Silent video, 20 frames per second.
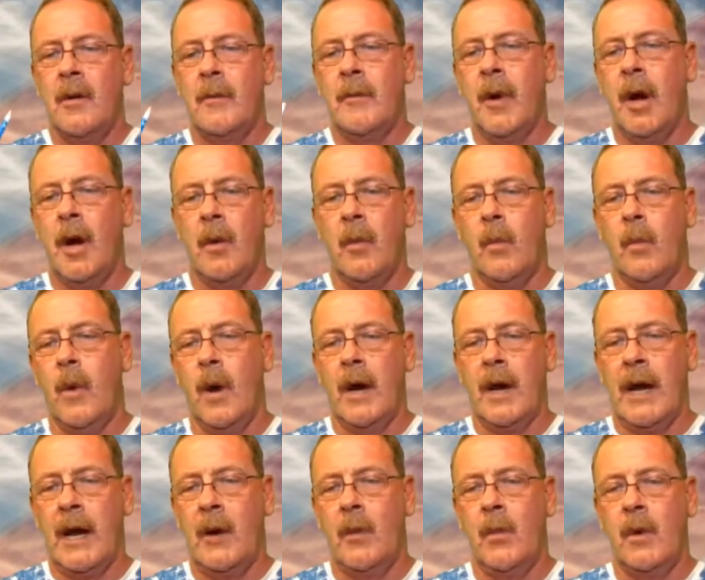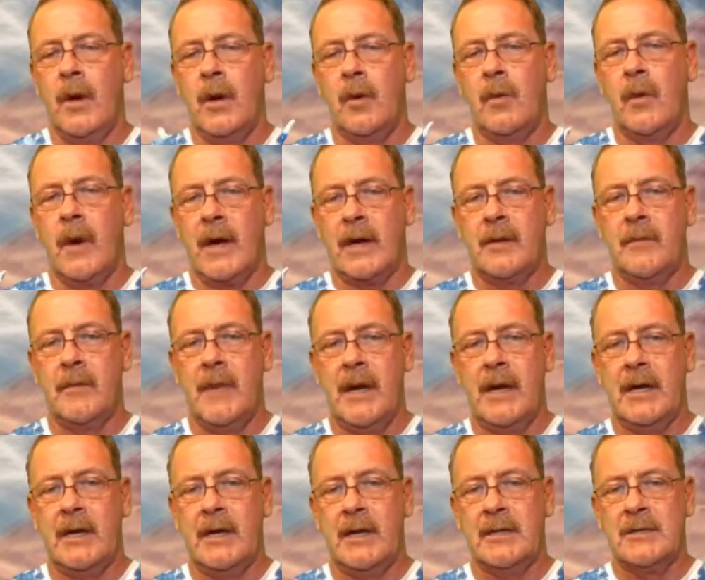But what I will
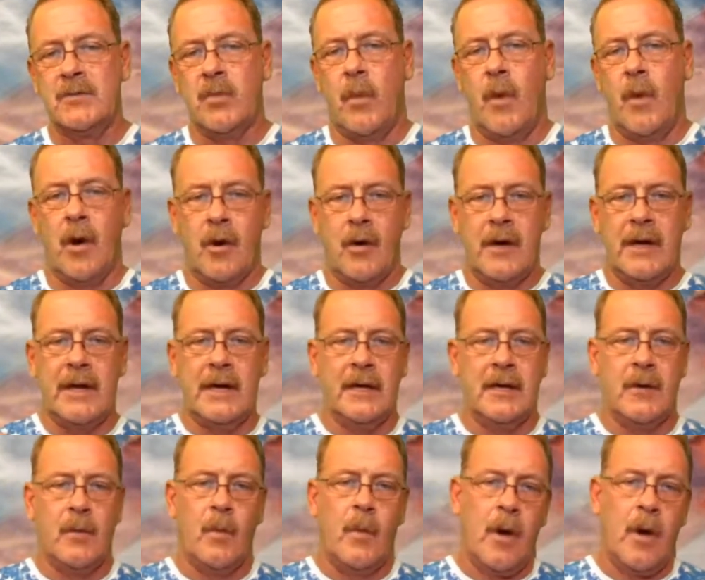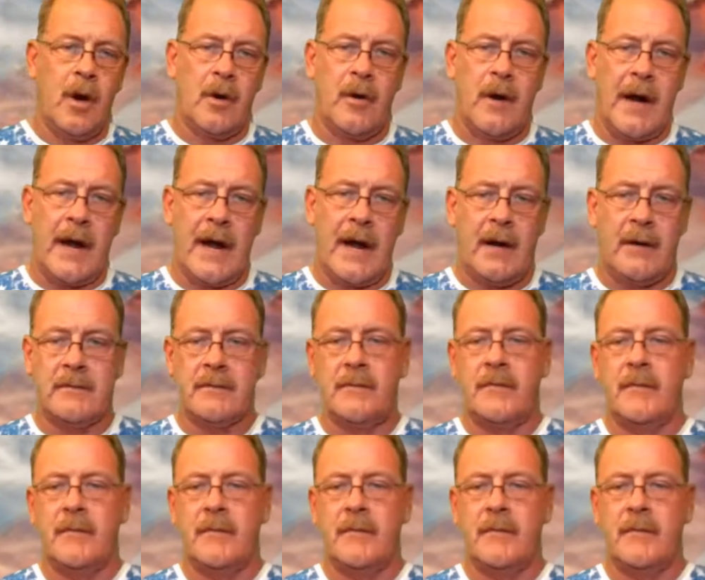recommend is water in and water out.